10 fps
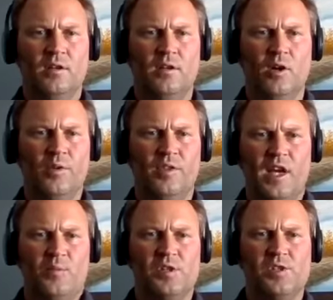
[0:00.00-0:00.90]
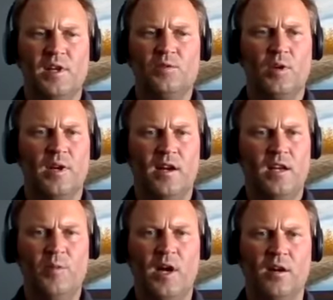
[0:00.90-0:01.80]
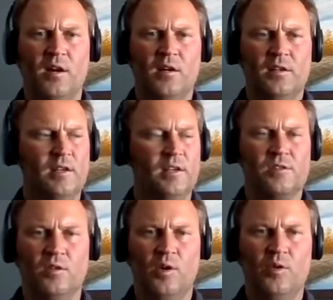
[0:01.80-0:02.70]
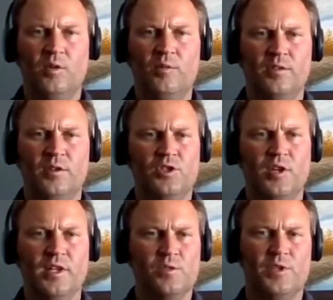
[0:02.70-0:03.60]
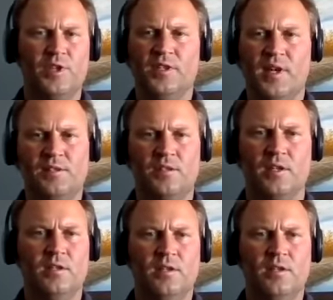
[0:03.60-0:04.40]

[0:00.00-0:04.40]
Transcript: with 8% organic matter, and it's loaded with nutrients when you test it.